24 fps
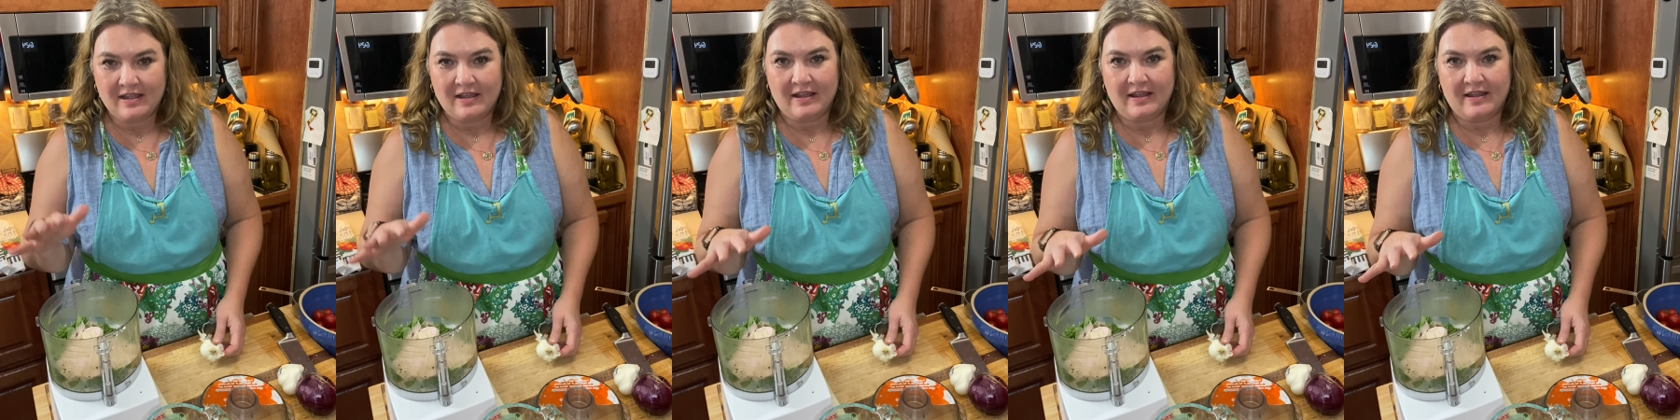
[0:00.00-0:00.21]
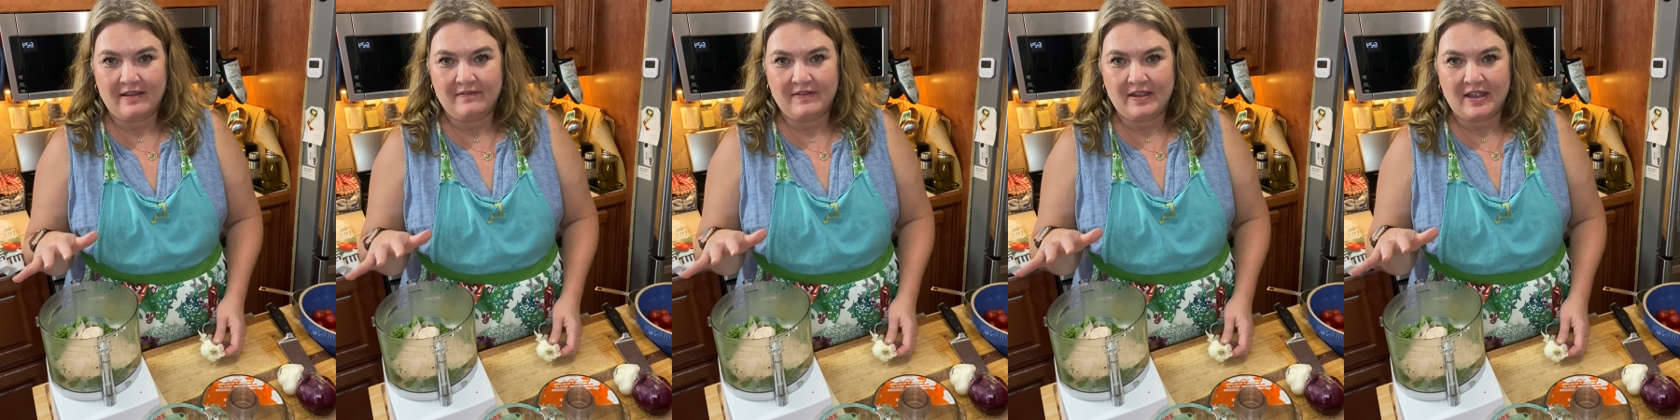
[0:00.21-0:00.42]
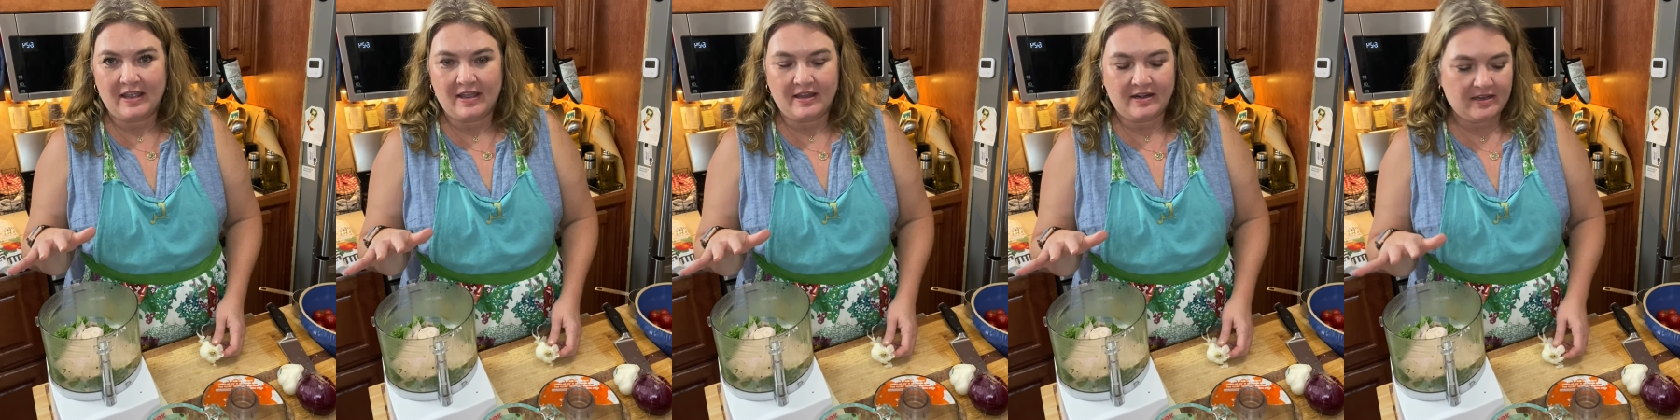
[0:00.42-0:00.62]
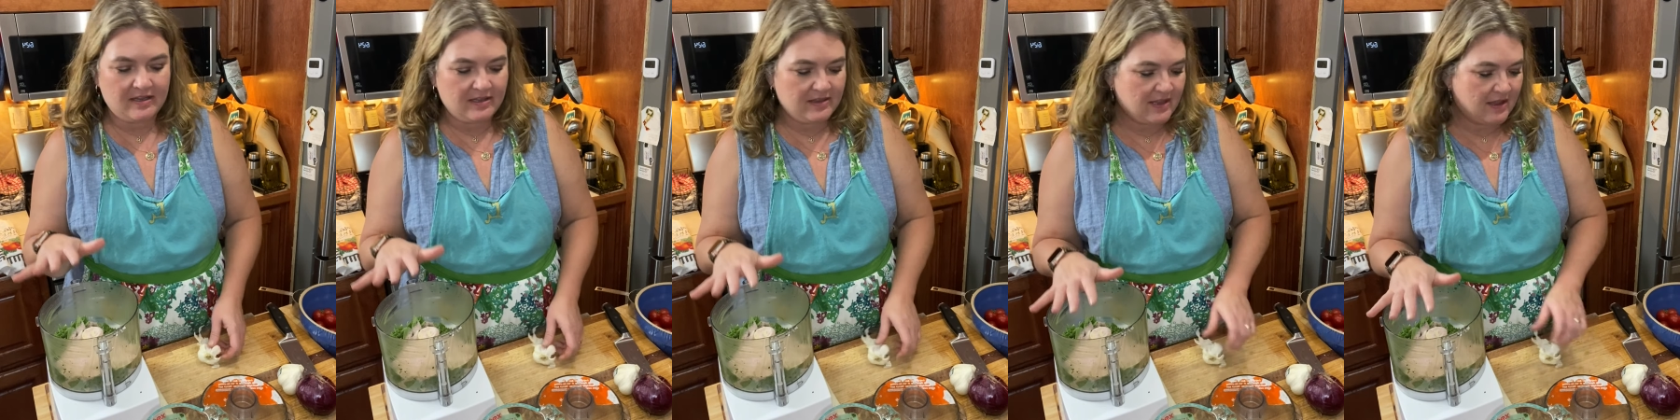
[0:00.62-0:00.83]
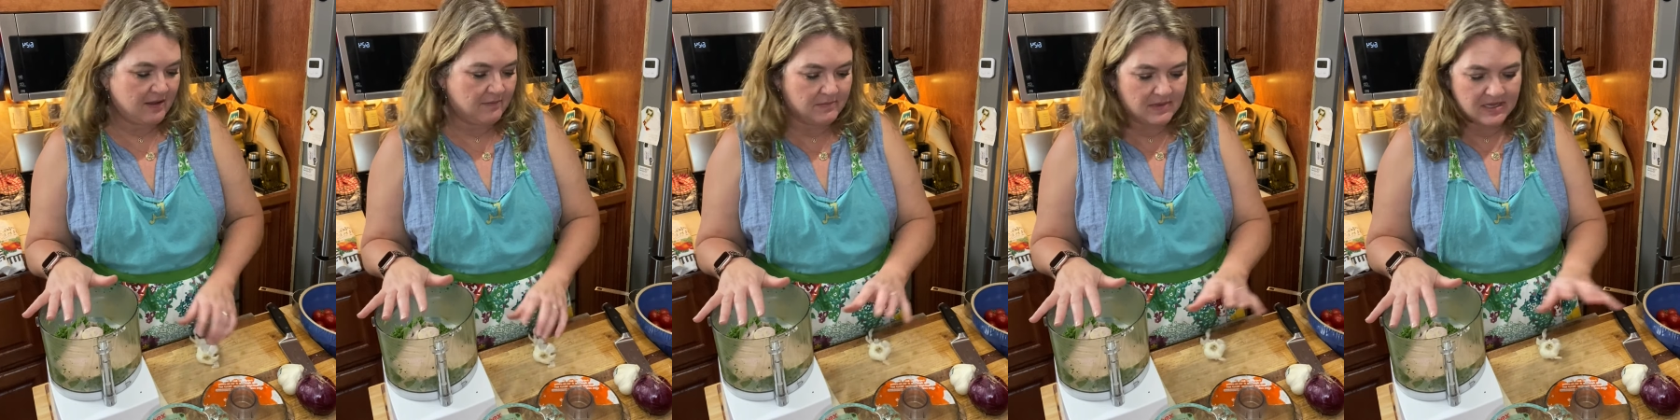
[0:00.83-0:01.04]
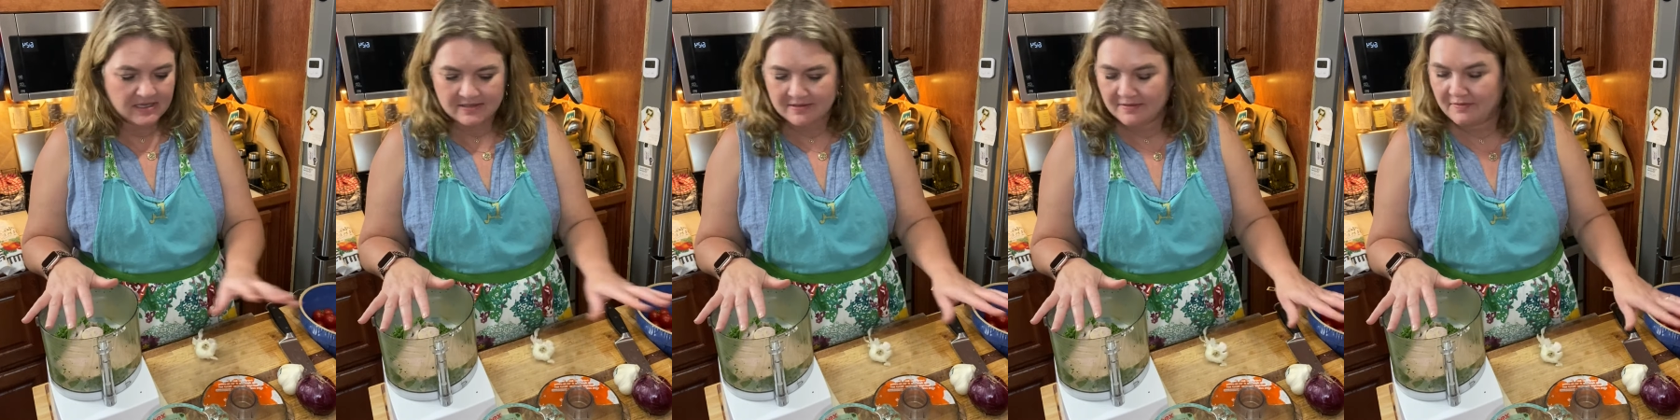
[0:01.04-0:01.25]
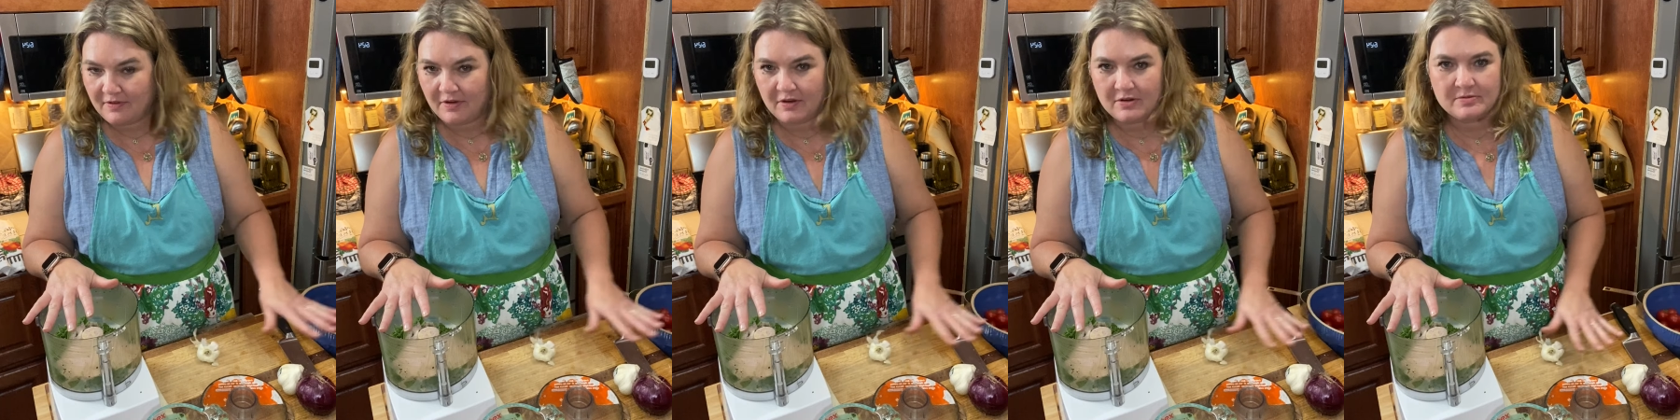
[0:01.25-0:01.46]
I've added that
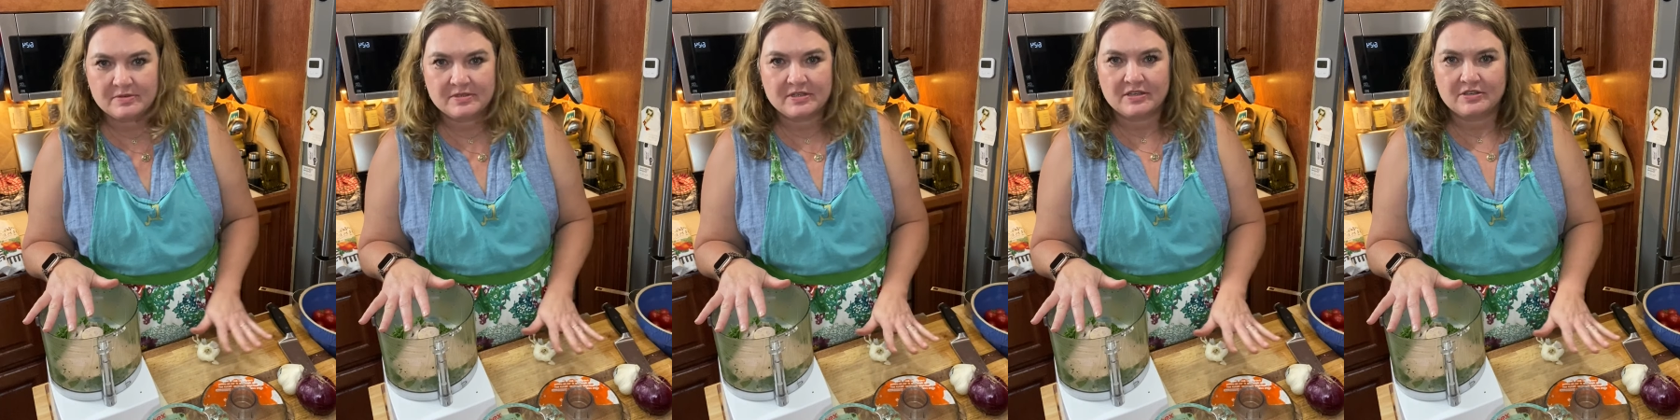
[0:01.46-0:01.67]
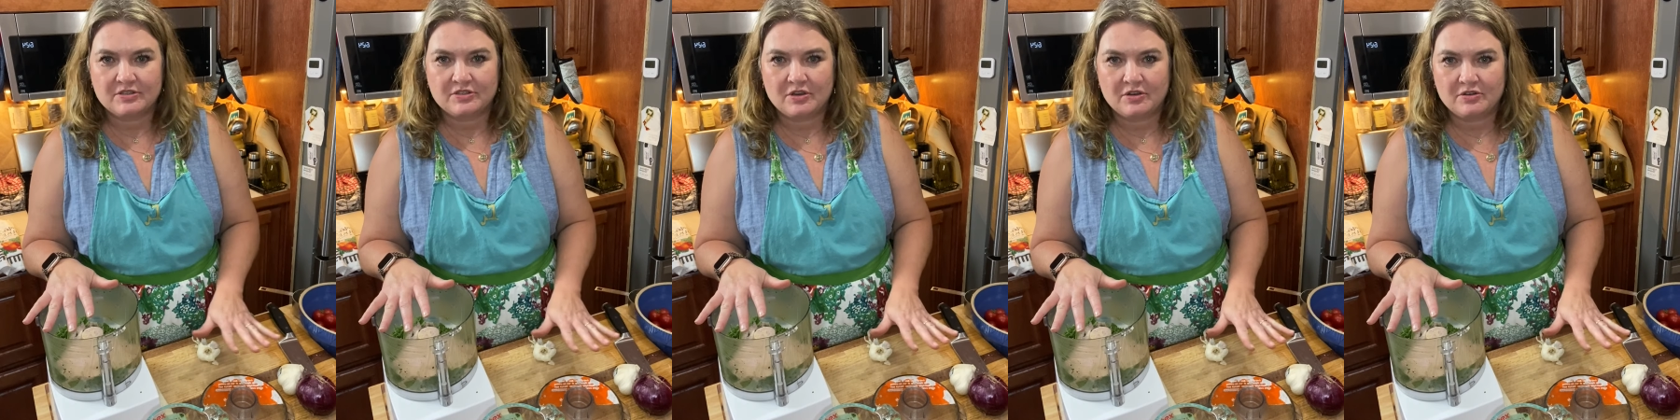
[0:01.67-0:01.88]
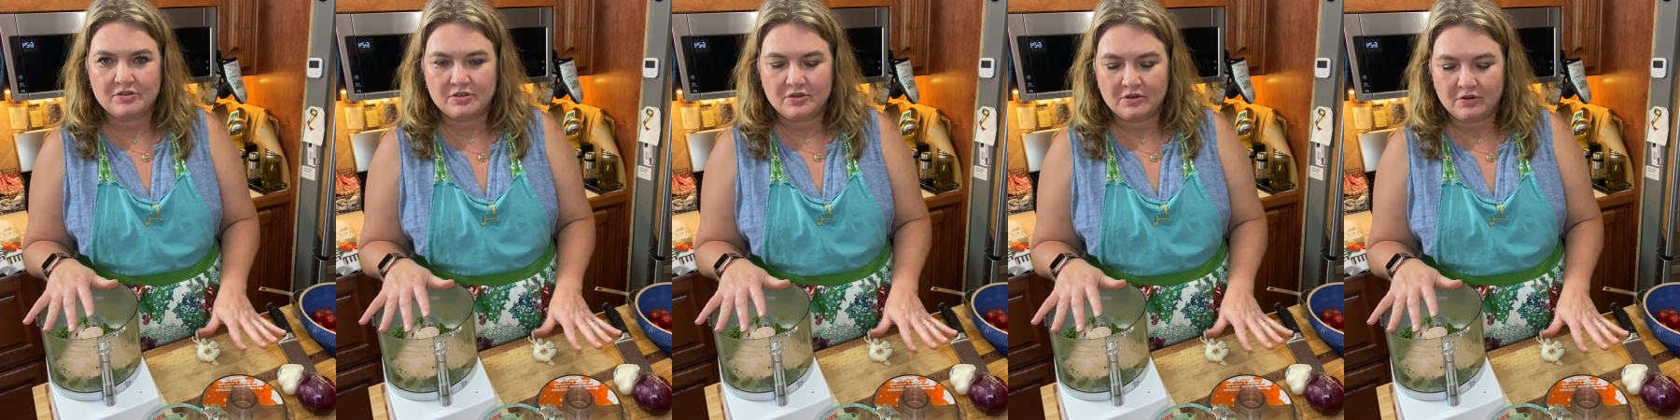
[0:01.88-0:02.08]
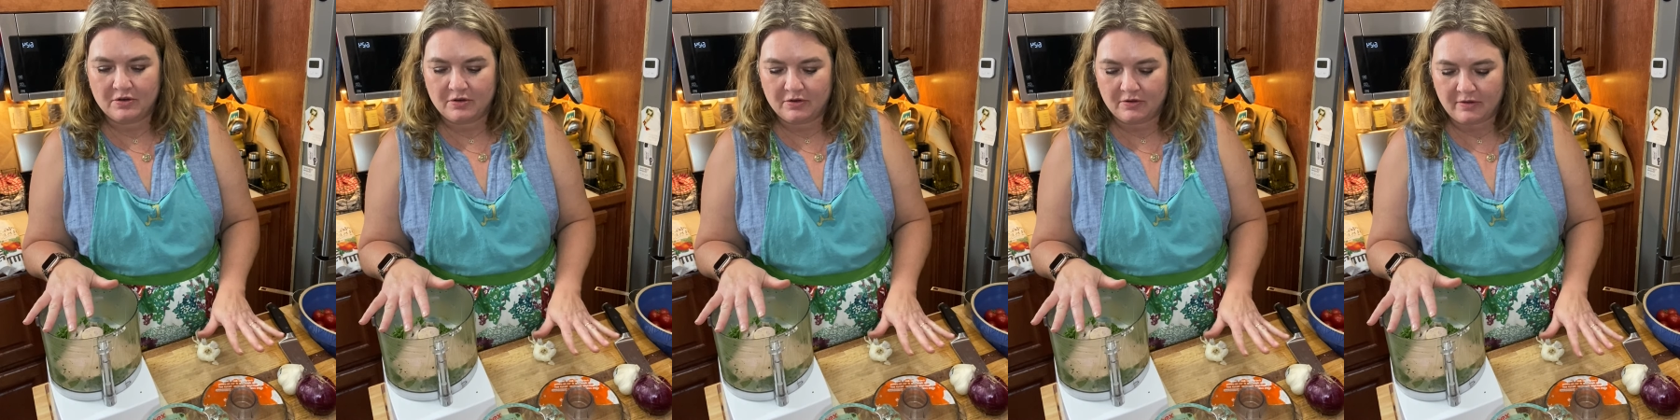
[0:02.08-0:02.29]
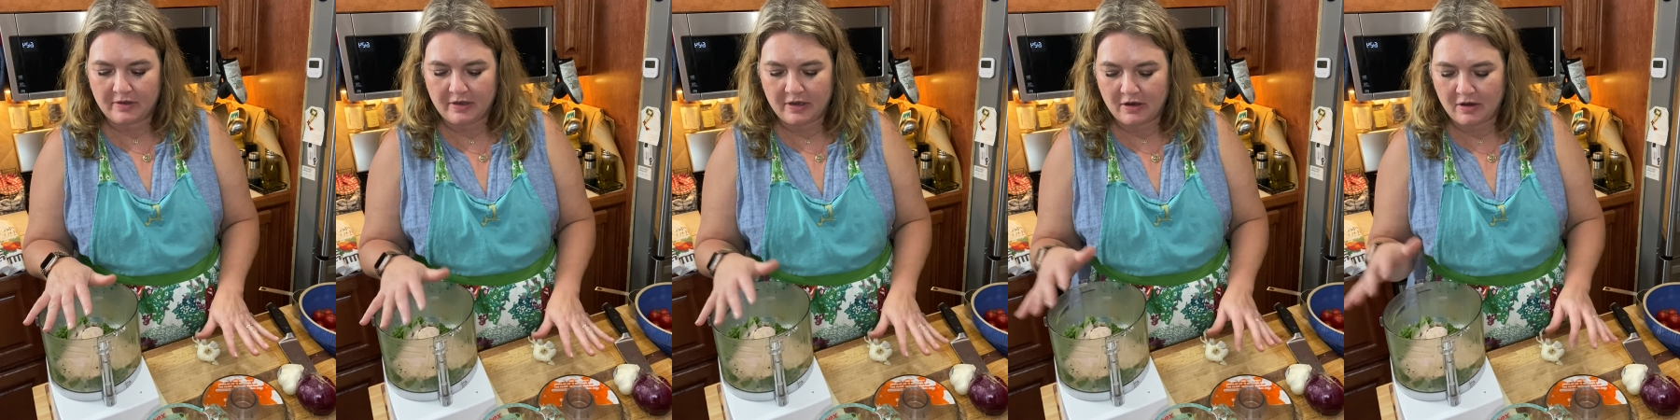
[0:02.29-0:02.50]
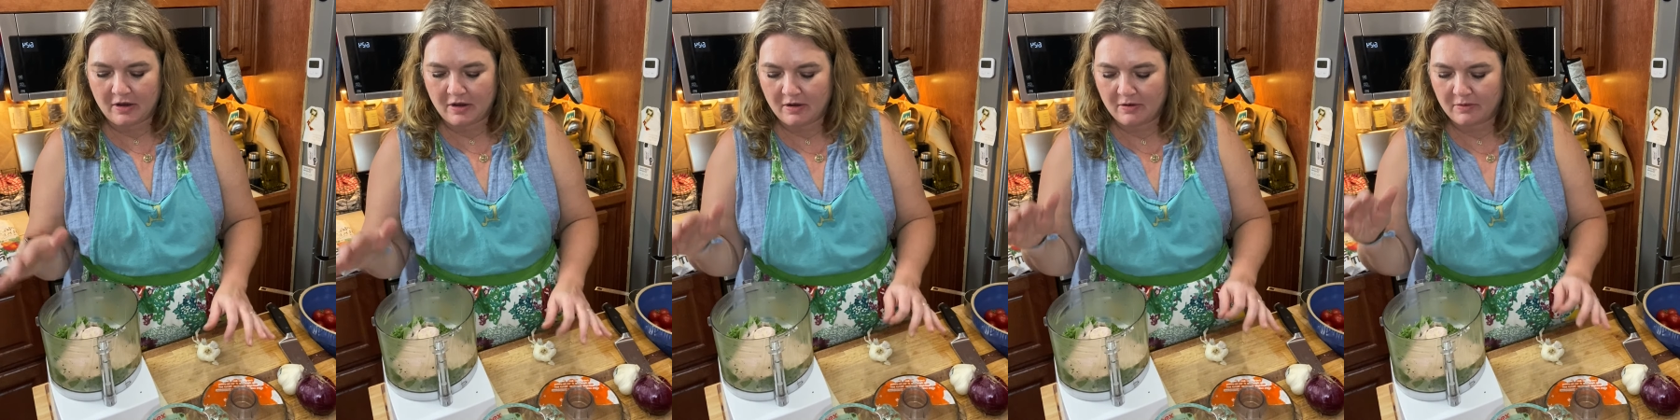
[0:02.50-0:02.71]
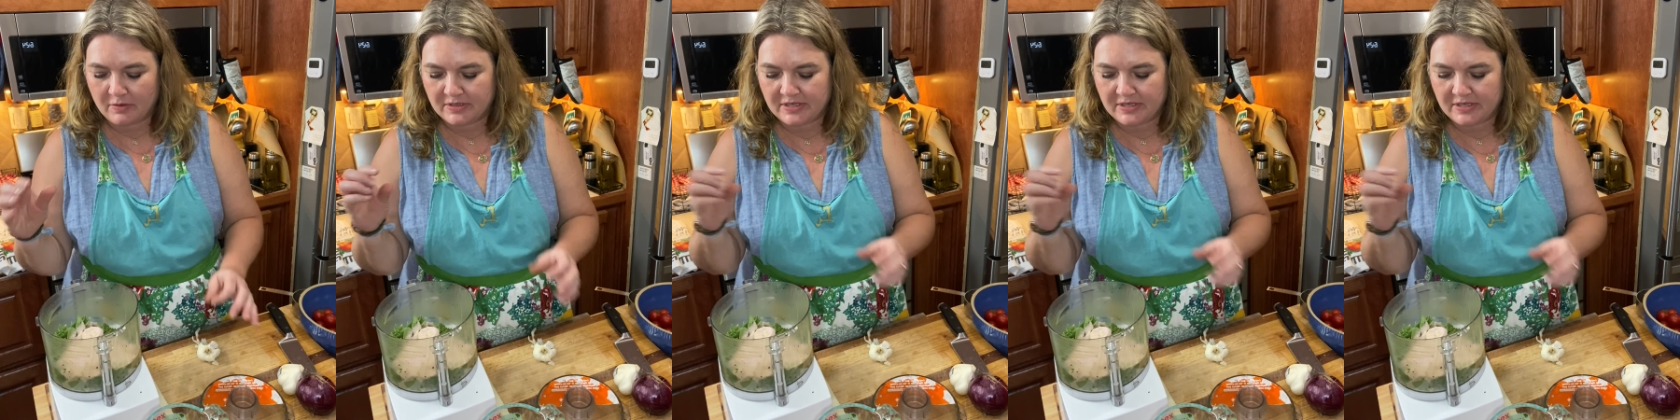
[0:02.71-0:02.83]
mix of herbs I showed you earlier.